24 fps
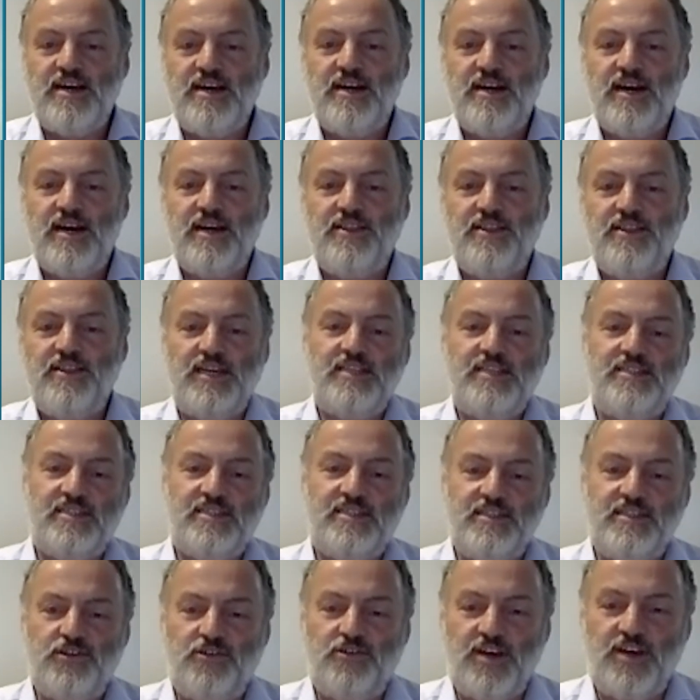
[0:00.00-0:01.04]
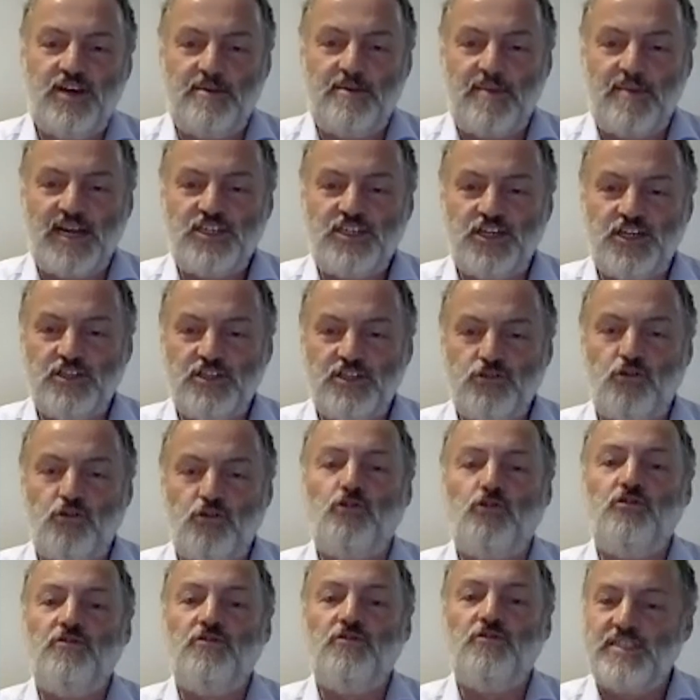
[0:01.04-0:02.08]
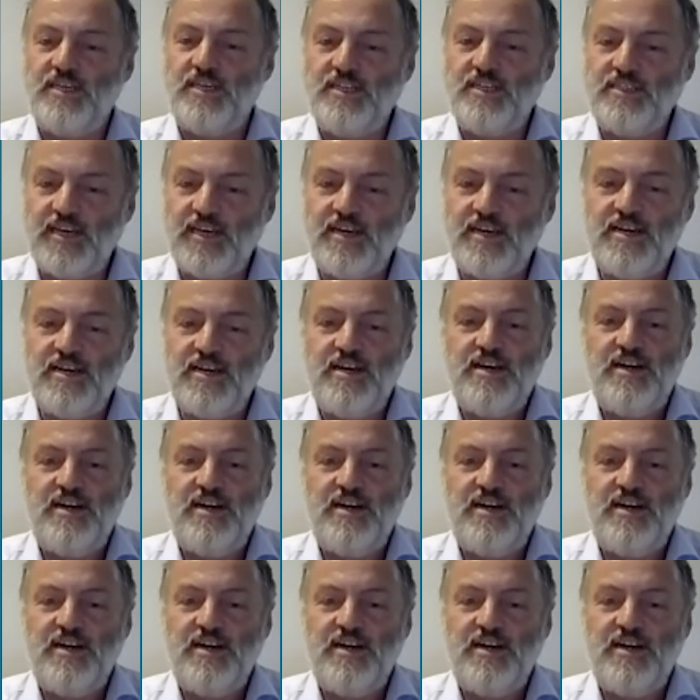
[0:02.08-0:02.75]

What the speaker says: This, as you can imagine, is not always easy,